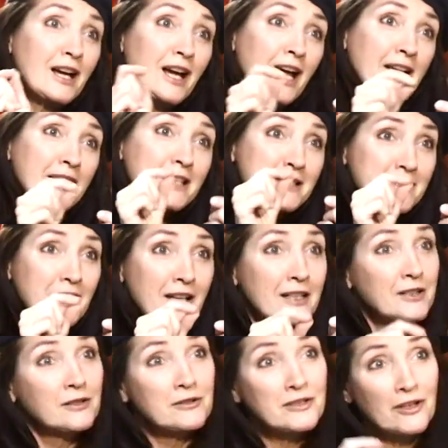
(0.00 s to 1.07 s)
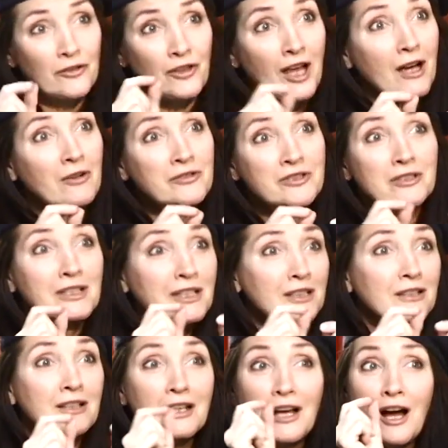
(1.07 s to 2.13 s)
and inside there's 1,000
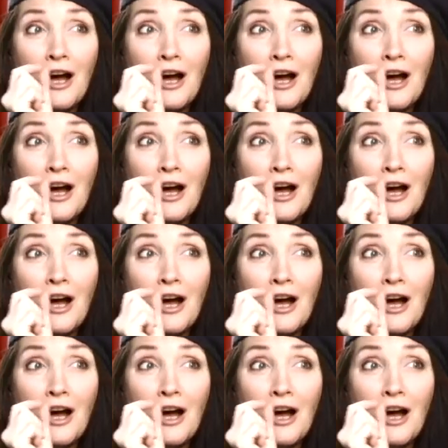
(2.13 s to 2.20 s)
little